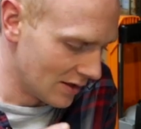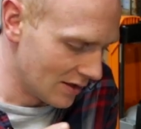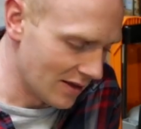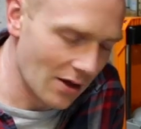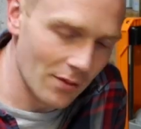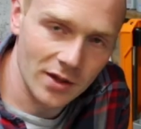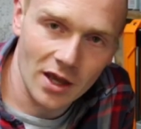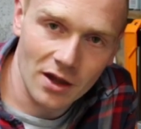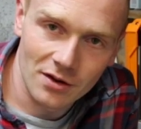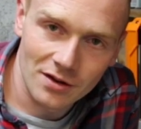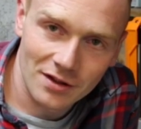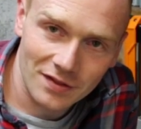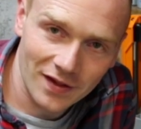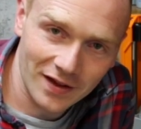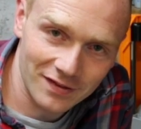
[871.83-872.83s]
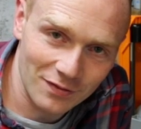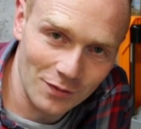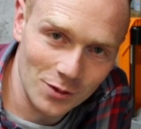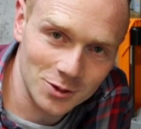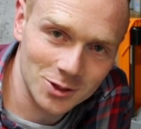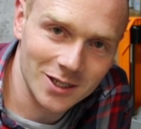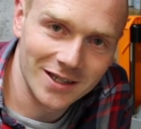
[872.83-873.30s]
There we go. Thanks for
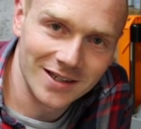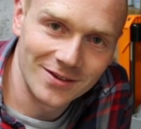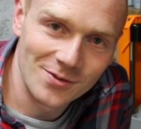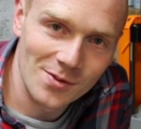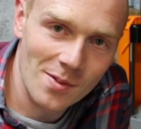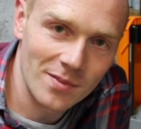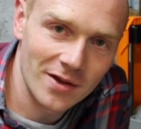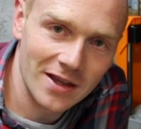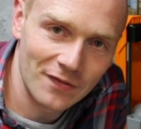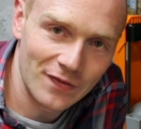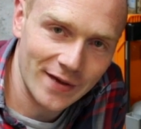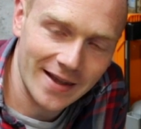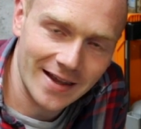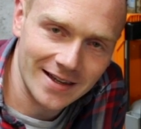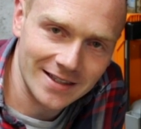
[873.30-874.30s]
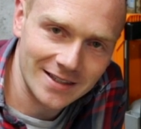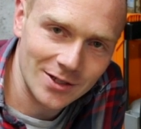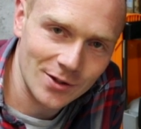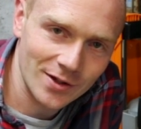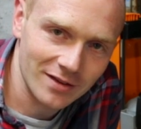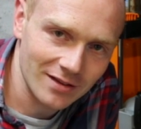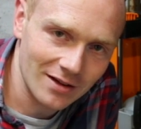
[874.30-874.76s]
watching. Remember, if you can, do
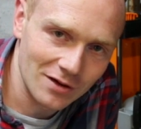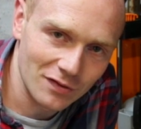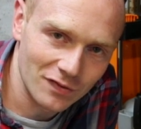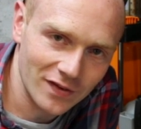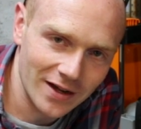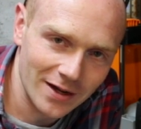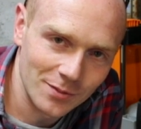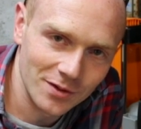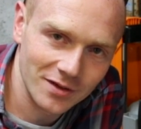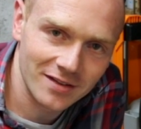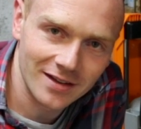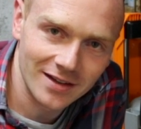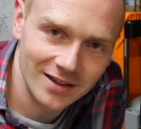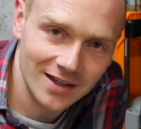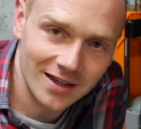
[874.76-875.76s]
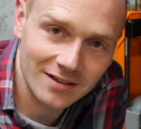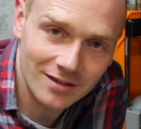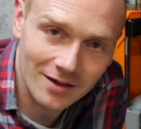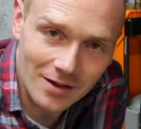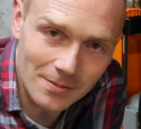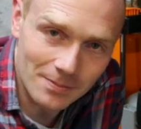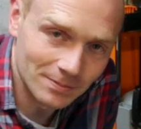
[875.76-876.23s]
it yourself, and we'll see you next
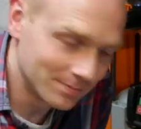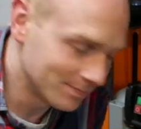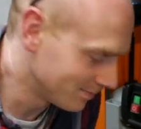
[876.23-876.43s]
time.